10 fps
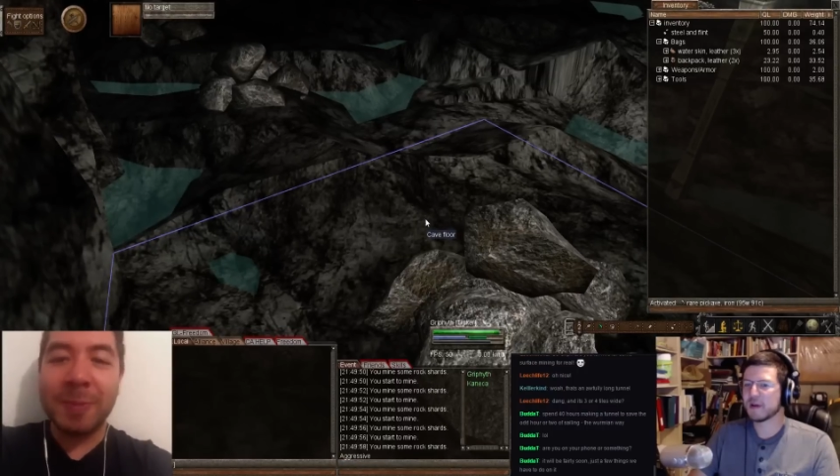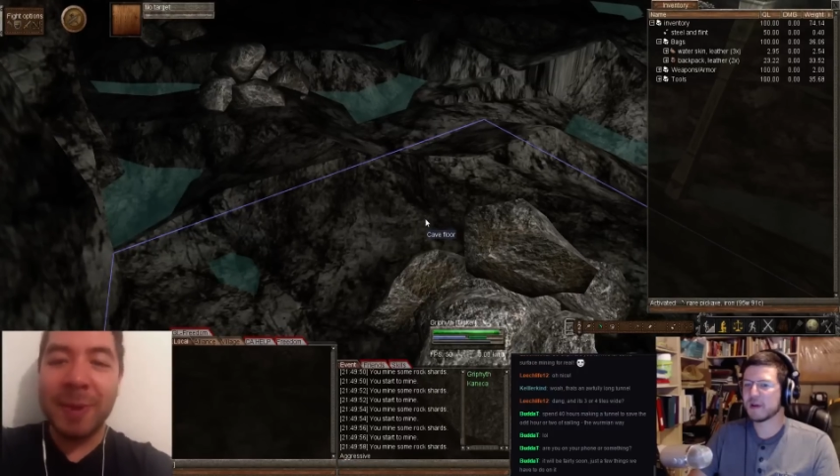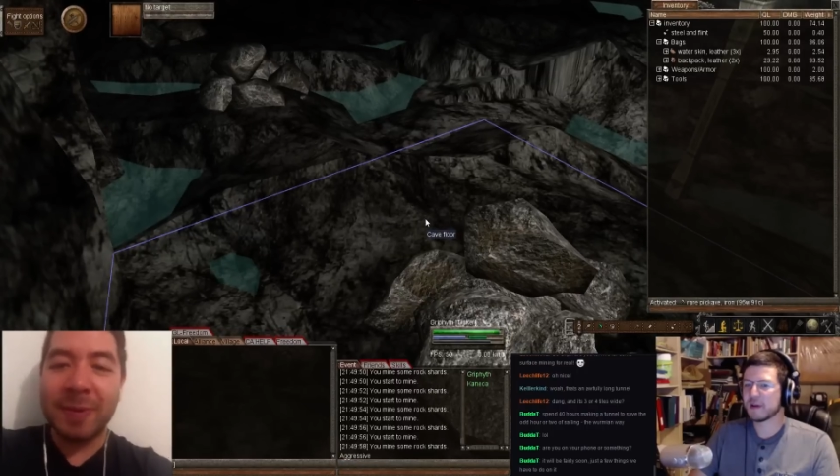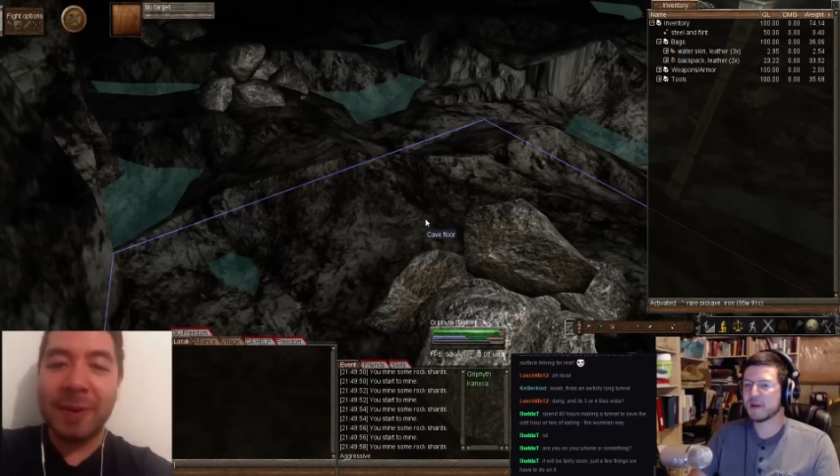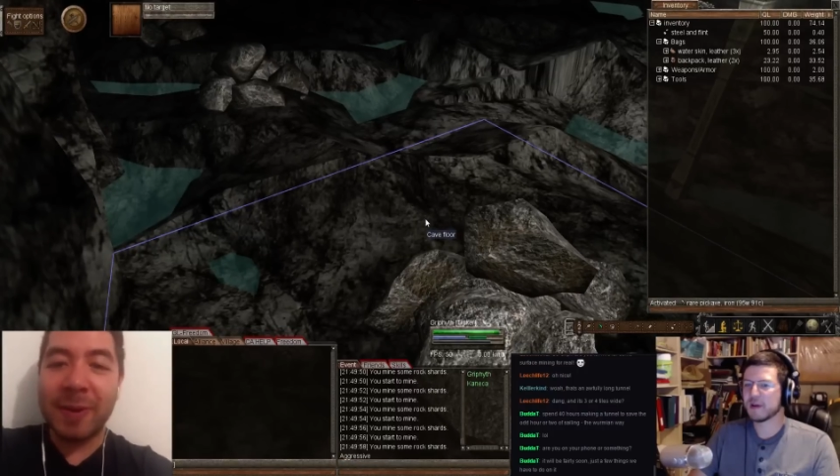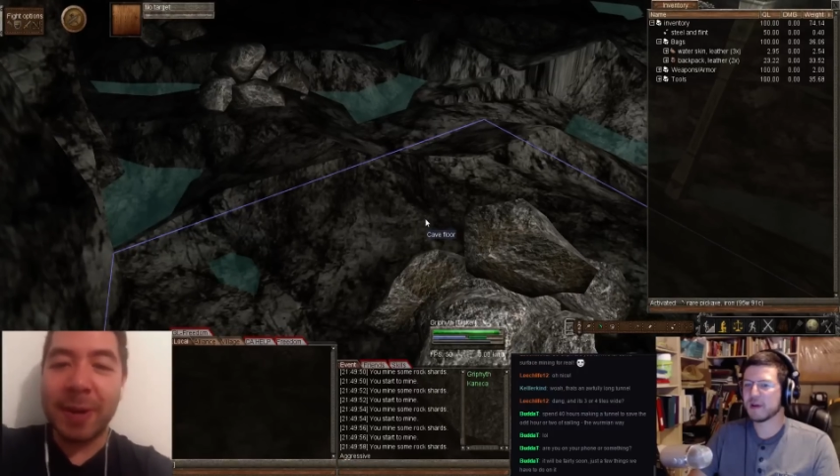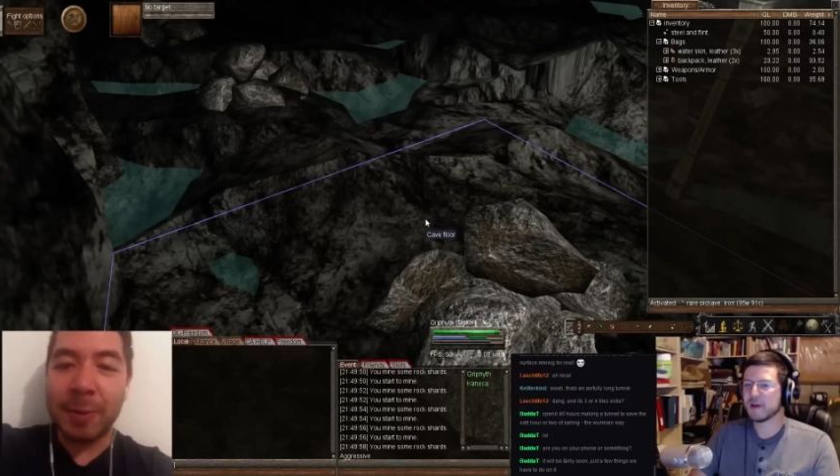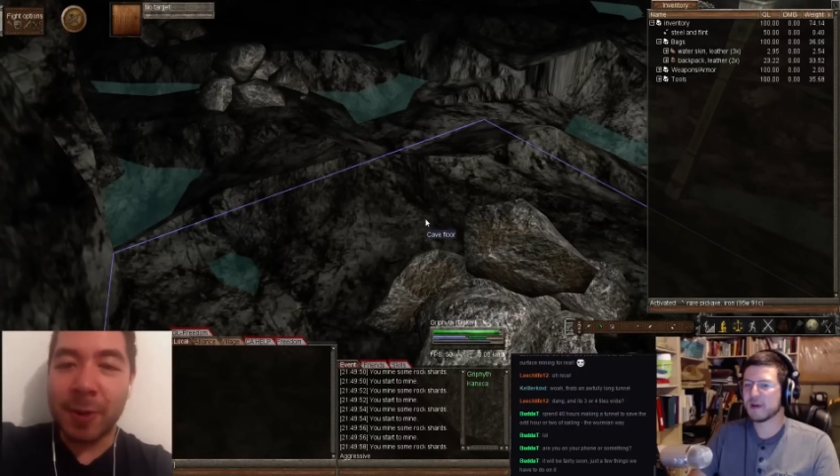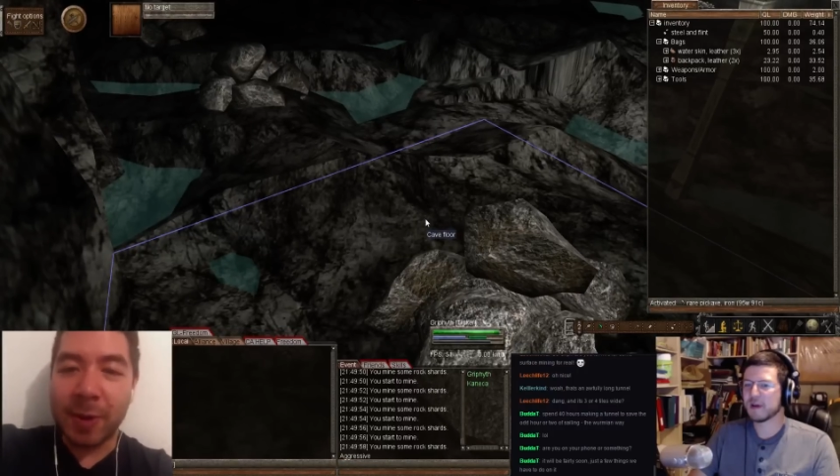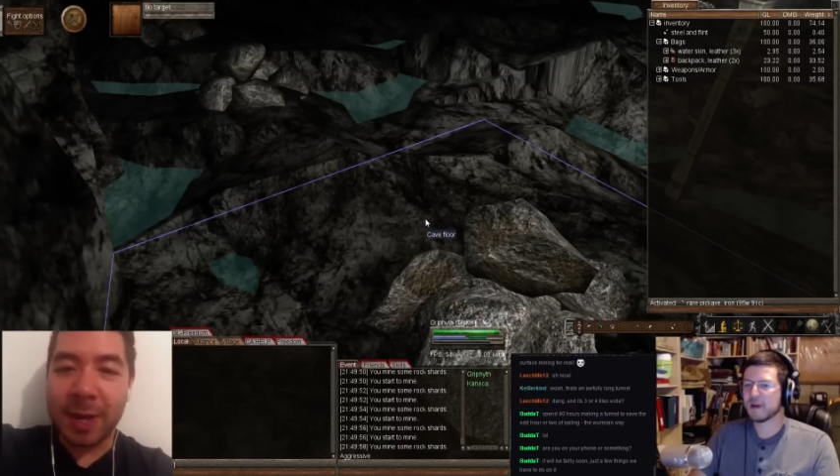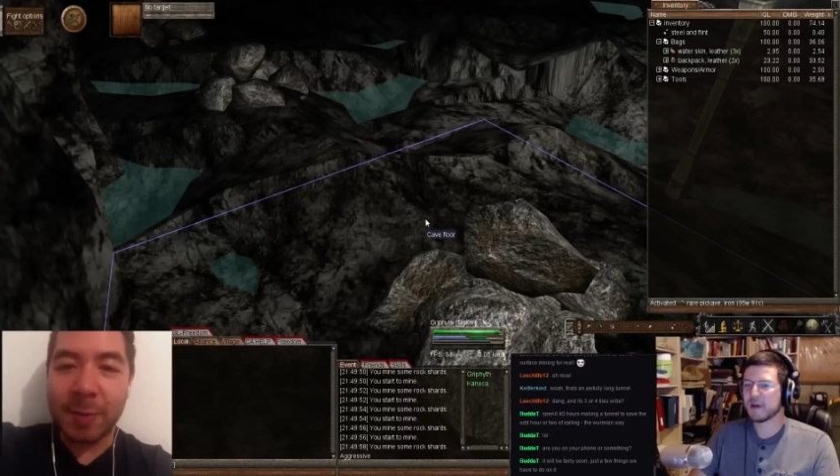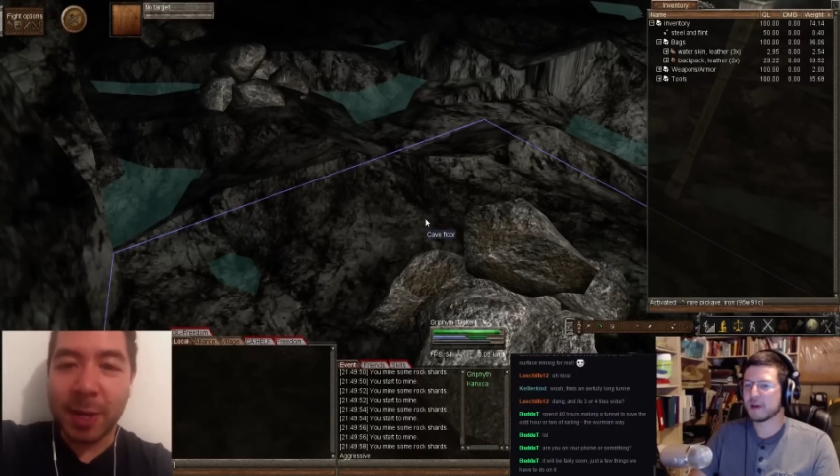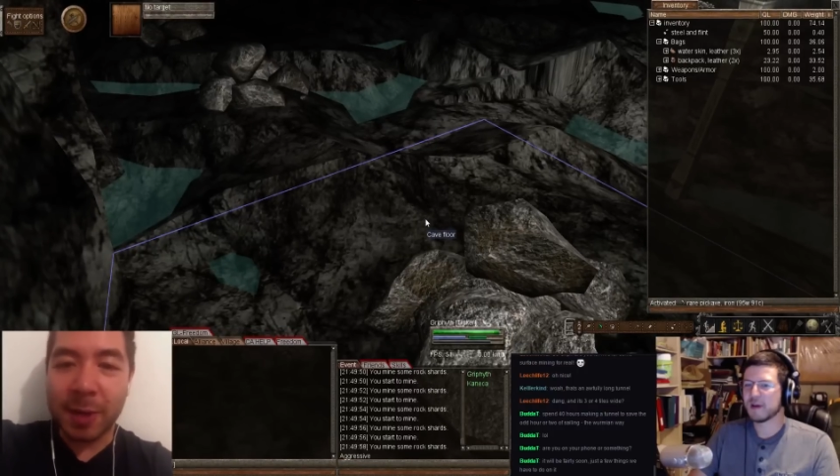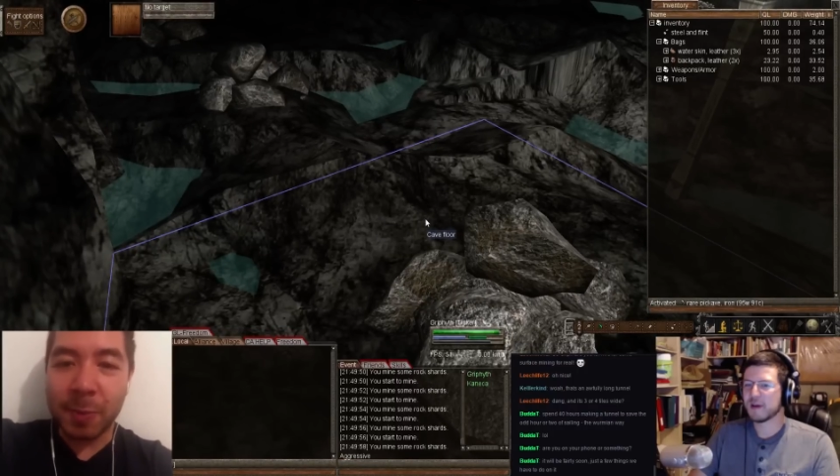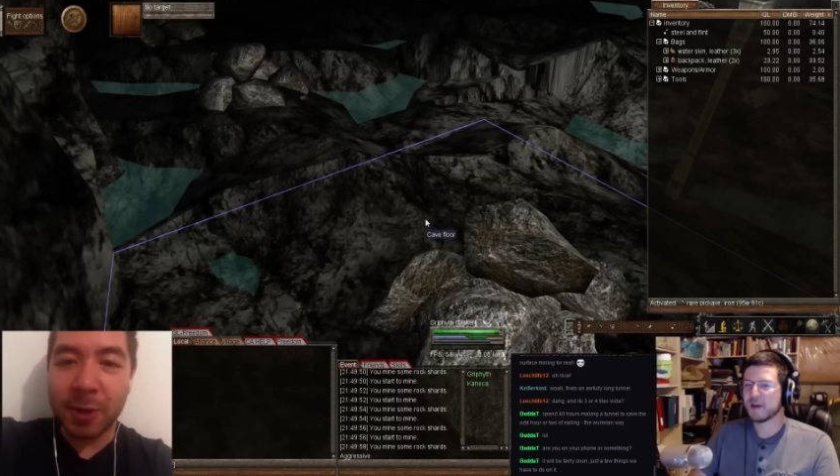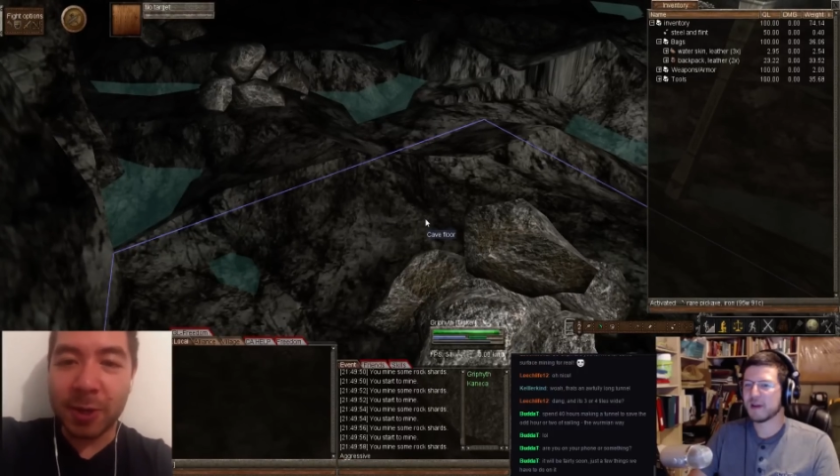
even if I don't have my computer.